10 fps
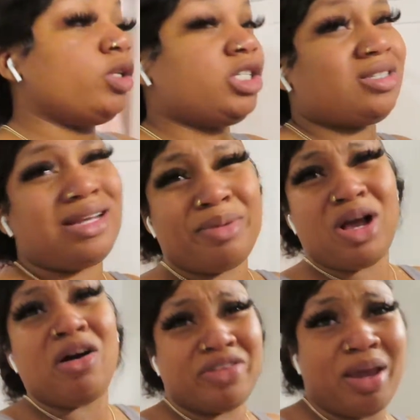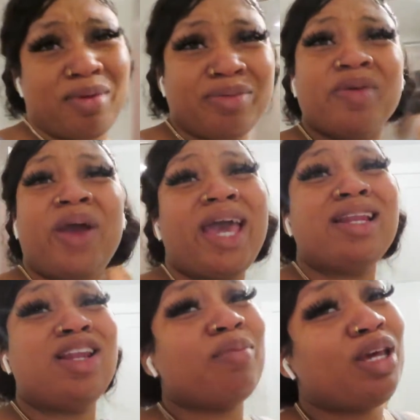which is gonna be off camera,
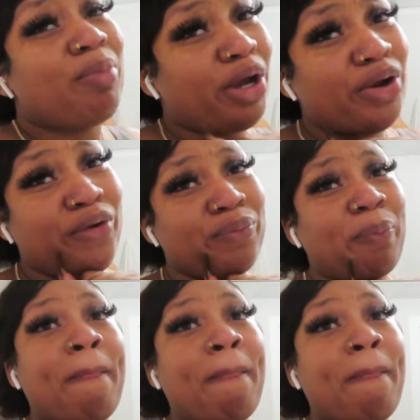okay? Don't be in a hurry.